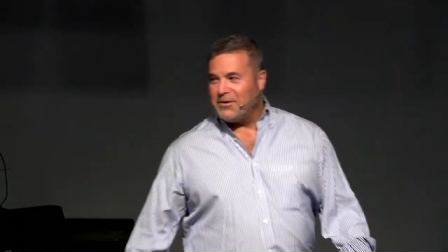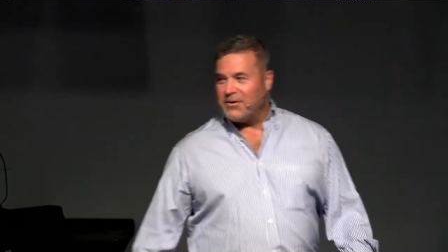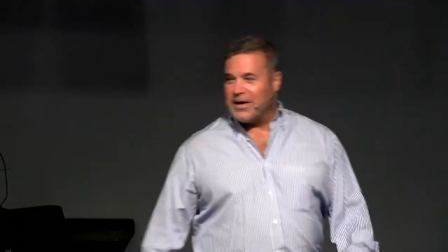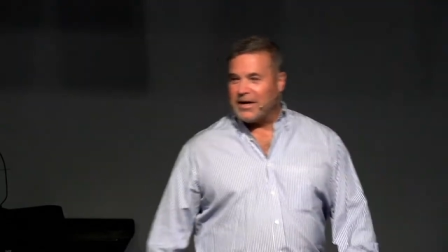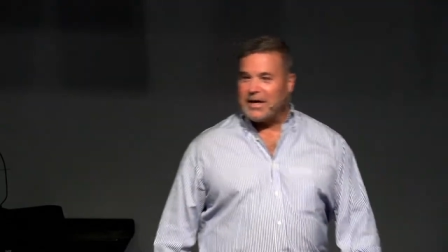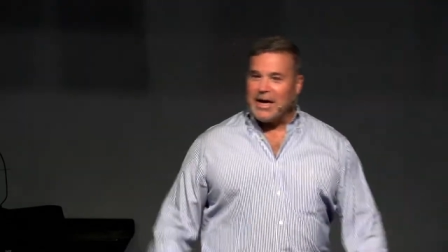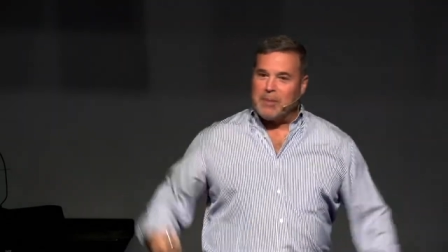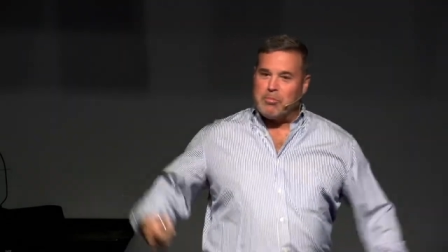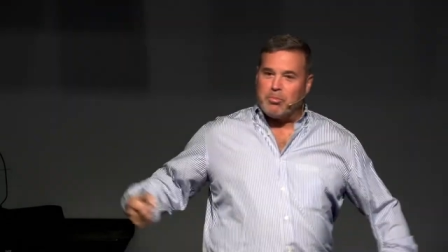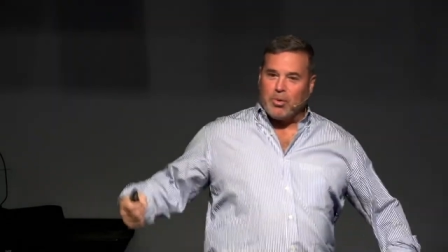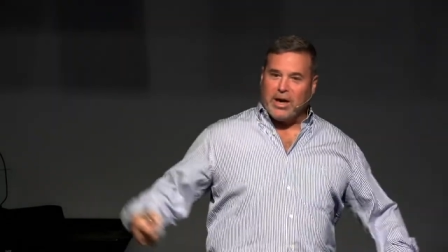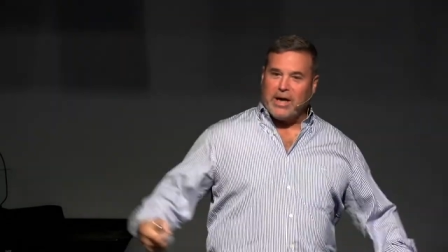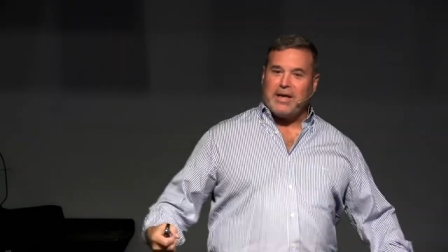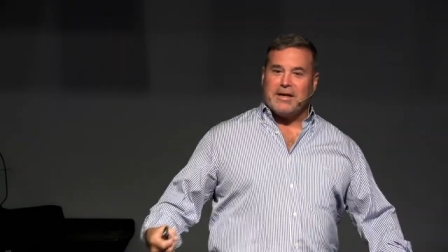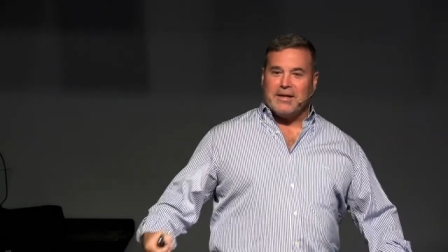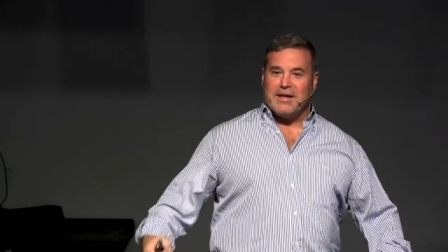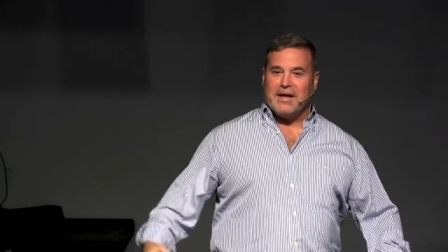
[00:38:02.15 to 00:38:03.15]
or I can't
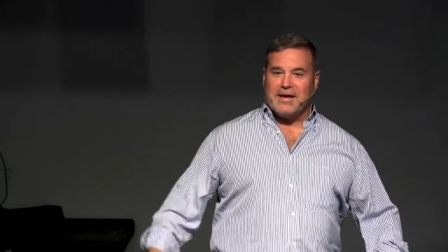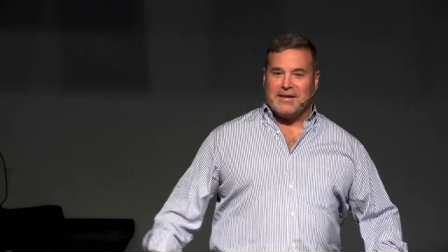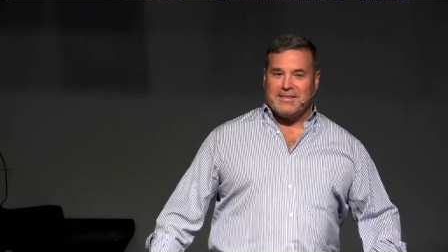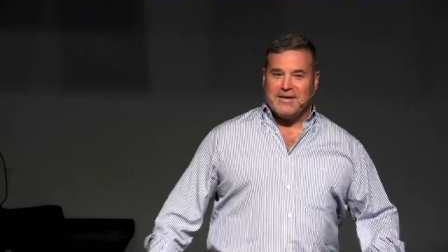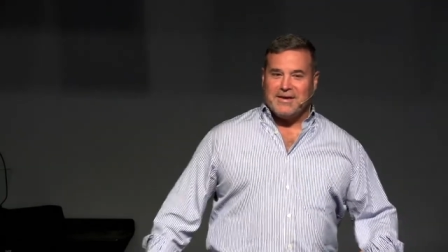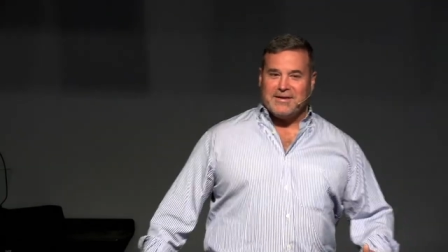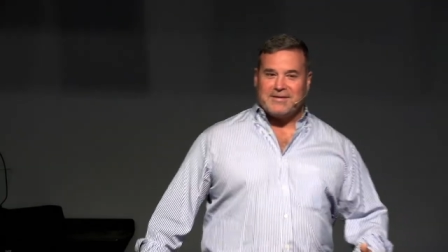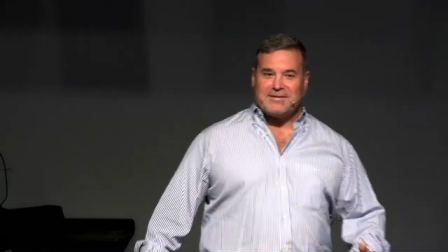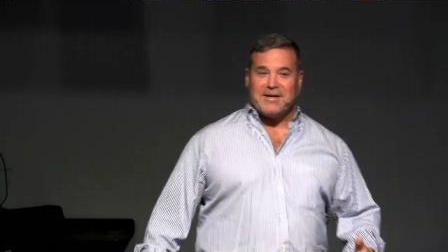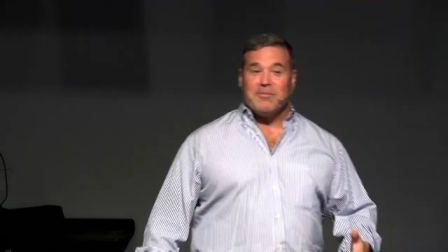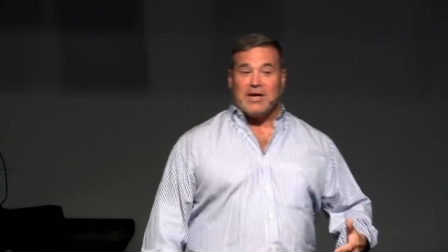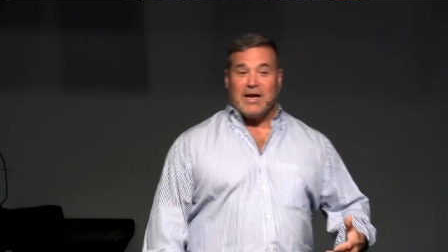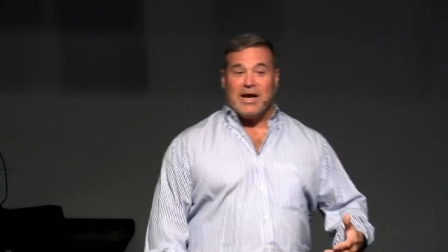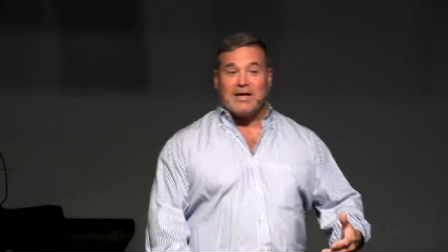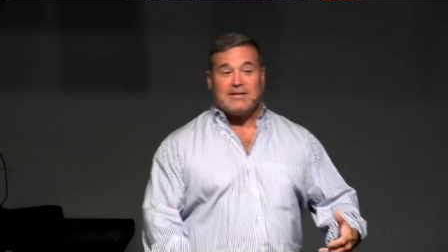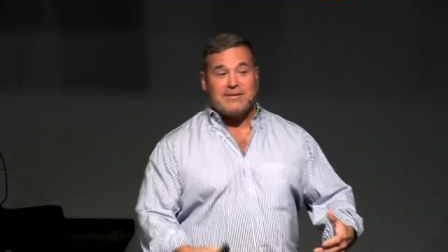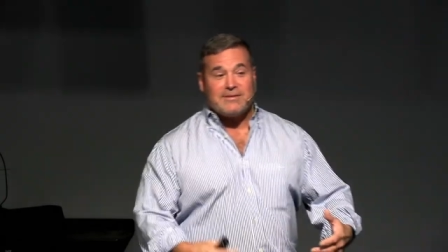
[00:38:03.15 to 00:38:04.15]
break it like this? I mean,
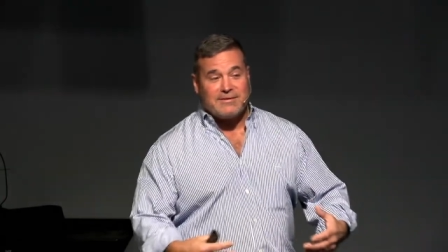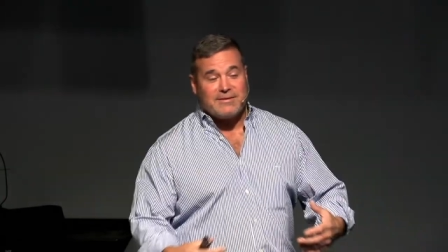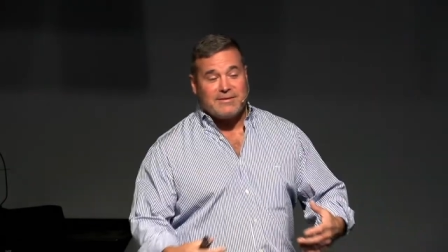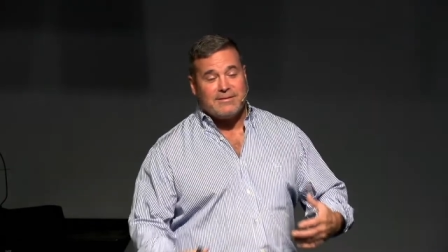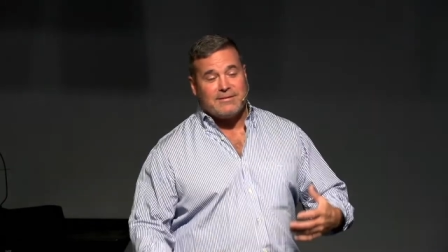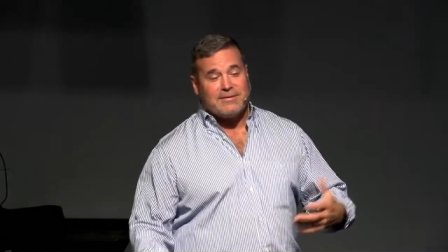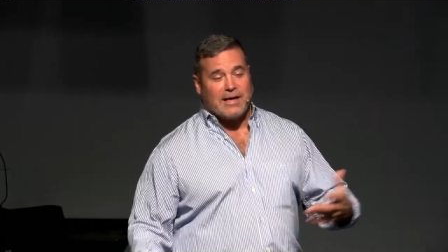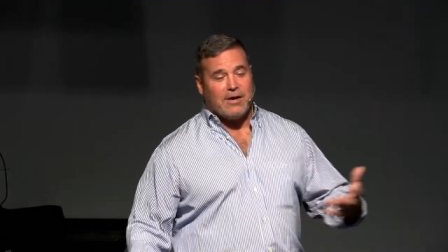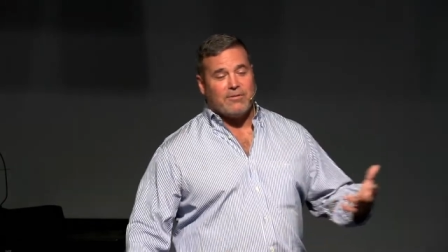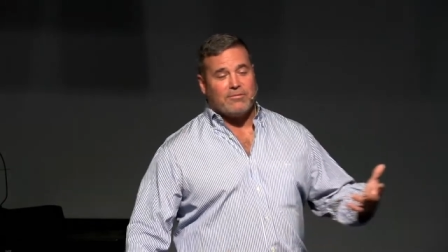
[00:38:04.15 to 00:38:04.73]
that's how